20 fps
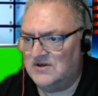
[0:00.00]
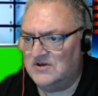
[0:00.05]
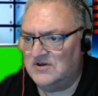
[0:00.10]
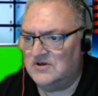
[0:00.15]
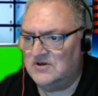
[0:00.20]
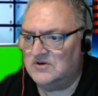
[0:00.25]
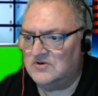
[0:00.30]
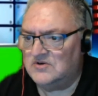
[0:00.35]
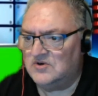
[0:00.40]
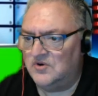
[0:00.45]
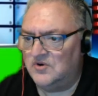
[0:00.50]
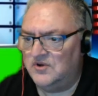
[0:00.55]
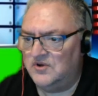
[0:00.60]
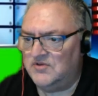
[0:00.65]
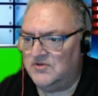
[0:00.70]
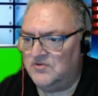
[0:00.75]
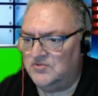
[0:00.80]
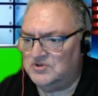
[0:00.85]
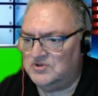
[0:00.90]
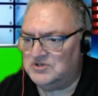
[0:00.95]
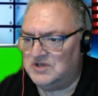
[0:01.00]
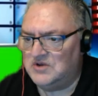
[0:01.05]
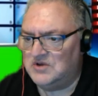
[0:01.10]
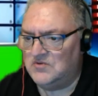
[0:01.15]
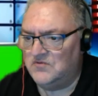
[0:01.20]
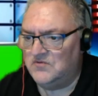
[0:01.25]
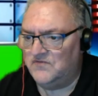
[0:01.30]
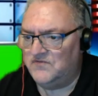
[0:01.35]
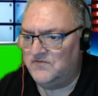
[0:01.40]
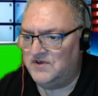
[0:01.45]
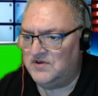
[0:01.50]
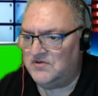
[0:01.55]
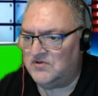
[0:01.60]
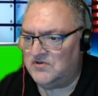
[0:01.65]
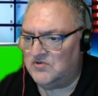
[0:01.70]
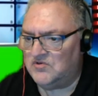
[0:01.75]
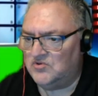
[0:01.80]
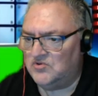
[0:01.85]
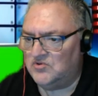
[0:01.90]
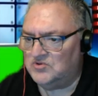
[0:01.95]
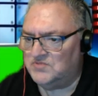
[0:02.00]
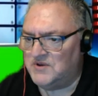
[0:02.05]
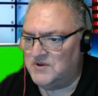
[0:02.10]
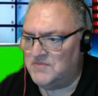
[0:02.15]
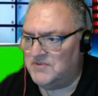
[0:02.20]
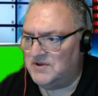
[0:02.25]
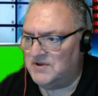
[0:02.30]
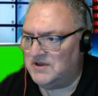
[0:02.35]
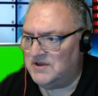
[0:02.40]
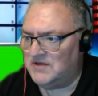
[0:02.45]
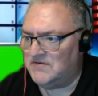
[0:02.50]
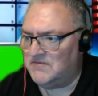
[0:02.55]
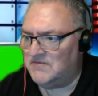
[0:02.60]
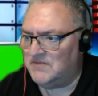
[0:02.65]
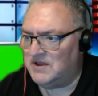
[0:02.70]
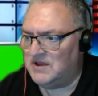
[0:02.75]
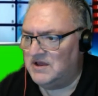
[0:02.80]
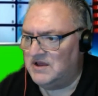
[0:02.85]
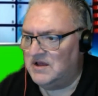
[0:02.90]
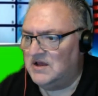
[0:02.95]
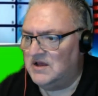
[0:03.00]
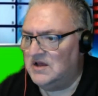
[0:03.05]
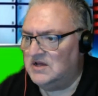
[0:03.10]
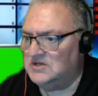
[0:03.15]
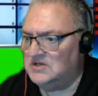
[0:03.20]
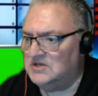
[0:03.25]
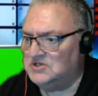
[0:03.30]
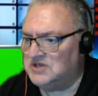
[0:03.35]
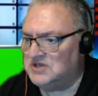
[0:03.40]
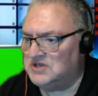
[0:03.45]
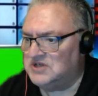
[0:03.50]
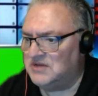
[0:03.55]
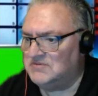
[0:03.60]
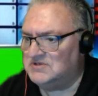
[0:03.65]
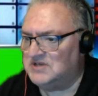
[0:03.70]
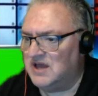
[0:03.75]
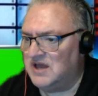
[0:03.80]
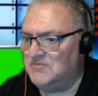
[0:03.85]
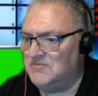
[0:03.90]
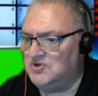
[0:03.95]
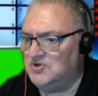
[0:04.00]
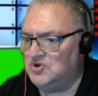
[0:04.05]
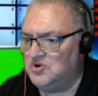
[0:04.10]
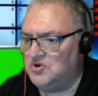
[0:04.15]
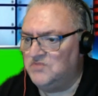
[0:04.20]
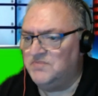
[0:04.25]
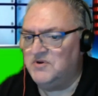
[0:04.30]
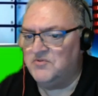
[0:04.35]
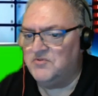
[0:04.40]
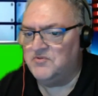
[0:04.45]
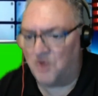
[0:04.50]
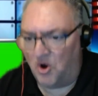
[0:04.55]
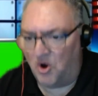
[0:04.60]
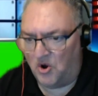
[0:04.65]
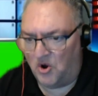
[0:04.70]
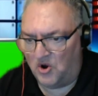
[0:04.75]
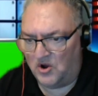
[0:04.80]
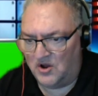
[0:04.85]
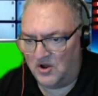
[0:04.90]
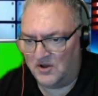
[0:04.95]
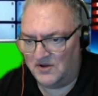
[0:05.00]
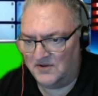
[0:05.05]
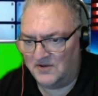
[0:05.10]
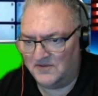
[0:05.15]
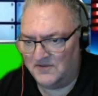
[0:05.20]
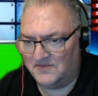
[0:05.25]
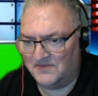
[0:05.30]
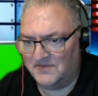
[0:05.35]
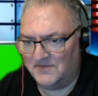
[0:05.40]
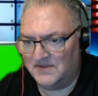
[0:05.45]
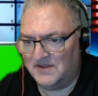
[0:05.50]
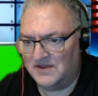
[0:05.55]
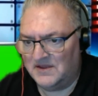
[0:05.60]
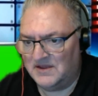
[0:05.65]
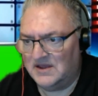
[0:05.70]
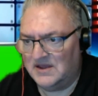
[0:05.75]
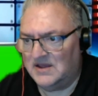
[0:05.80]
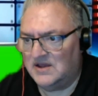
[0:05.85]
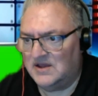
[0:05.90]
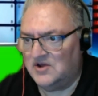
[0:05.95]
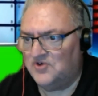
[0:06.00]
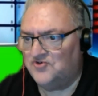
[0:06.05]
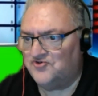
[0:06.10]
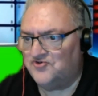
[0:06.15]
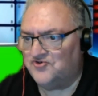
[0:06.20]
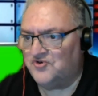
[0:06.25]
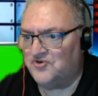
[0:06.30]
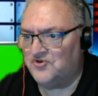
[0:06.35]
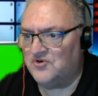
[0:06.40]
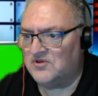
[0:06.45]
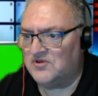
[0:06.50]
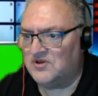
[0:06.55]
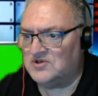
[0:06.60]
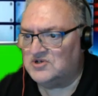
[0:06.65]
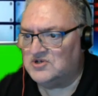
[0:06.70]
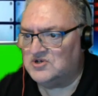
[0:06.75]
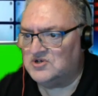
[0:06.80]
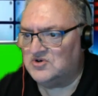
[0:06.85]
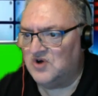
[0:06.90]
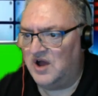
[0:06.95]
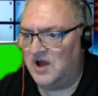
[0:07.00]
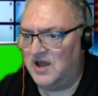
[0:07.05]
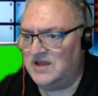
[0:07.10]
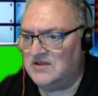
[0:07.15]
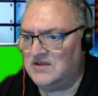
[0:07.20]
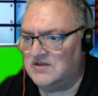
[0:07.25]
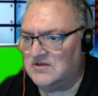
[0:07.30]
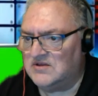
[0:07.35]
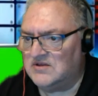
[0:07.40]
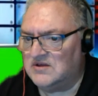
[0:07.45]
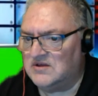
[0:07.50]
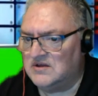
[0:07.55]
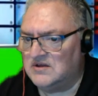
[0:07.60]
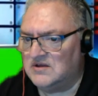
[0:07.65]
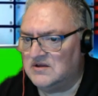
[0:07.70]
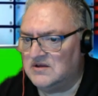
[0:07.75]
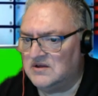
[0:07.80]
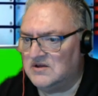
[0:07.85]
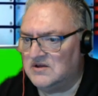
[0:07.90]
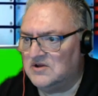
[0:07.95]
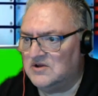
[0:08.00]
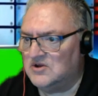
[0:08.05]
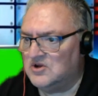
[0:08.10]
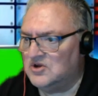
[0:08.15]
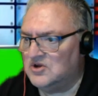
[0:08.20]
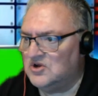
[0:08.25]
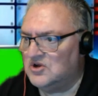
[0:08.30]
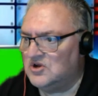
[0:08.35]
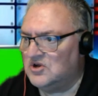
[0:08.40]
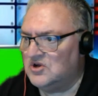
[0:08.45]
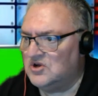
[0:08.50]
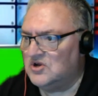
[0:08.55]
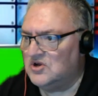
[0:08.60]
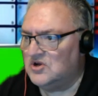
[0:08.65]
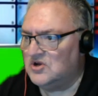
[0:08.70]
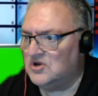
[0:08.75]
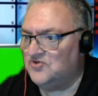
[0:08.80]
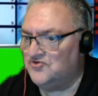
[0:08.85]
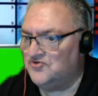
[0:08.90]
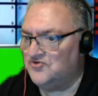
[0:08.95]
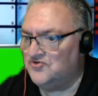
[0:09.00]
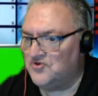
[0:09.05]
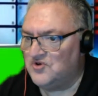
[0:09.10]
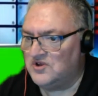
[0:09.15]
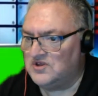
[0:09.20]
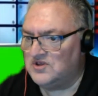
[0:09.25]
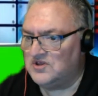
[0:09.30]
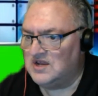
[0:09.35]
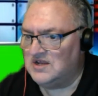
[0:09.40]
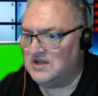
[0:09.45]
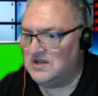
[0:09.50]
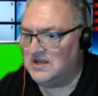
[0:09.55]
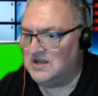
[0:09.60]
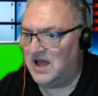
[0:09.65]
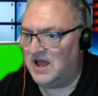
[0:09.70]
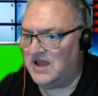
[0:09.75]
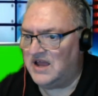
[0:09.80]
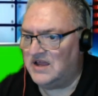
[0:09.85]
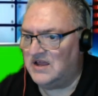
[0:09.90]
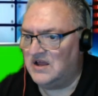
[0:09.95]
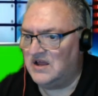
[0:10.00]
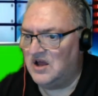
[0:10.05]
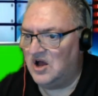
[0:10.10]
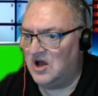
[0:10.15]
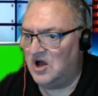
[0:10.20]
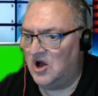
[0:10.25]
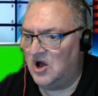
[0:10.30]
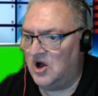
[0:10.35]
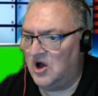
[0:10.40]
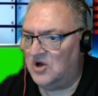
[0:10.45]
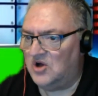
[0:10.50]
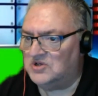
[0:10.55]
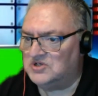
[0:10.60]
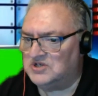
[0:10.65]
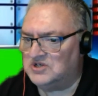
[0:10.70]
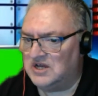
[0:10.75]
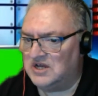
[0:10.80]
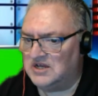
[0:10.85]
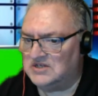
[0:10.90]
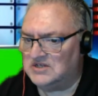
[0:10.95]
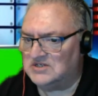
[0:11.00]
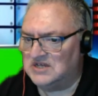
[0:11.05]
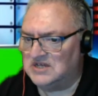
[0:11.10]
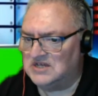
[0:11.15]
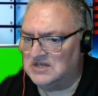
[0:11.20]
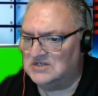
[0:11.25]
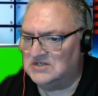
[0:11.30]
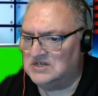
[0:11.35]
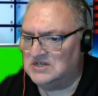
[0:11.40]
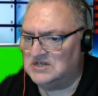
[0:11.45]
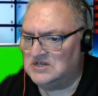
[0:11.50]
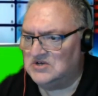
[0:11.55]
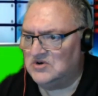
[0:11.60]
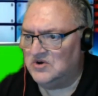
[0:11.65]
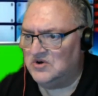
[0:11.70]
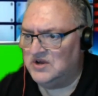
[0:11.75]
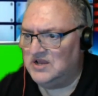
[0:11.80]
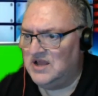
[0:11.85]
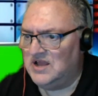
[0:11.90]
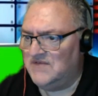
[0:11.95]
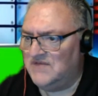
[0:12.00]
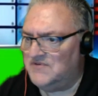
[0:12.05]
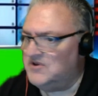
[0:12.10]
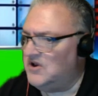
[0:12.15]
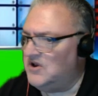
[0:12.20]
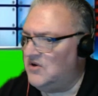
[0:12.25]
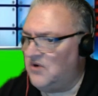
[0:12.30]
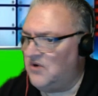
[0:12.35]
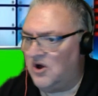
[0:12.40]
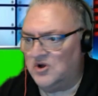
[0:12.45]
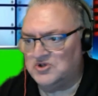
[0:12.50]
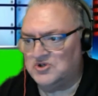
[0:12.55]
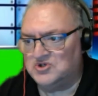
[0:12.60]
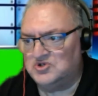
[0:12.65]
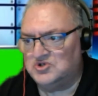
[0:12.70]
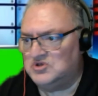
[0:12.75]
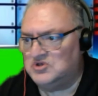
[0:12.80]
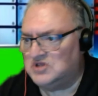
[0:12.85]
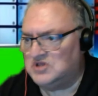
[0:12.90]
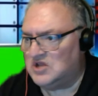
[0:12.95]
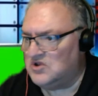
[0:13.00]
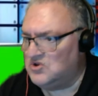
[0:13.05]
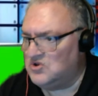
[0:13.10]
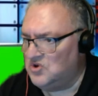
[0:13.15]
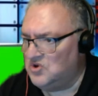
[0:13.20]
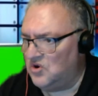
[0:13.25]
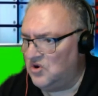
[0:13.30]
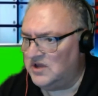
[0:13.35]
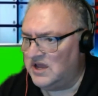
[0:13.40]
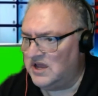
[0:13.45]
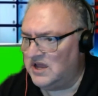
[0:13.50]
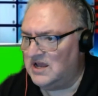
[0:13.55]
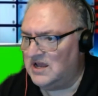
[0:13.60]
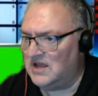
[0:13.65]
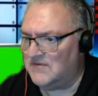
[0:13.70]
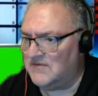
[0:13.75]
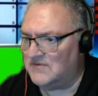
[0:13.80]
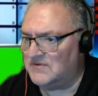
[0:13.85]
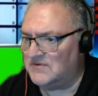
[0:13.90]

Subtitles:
God, these are all single figure scores people are giving me. Shemtam, you'd be wrong. Drula says she got 8. Drula did get 8. Archer says he got 11. Archer, you did not get 11.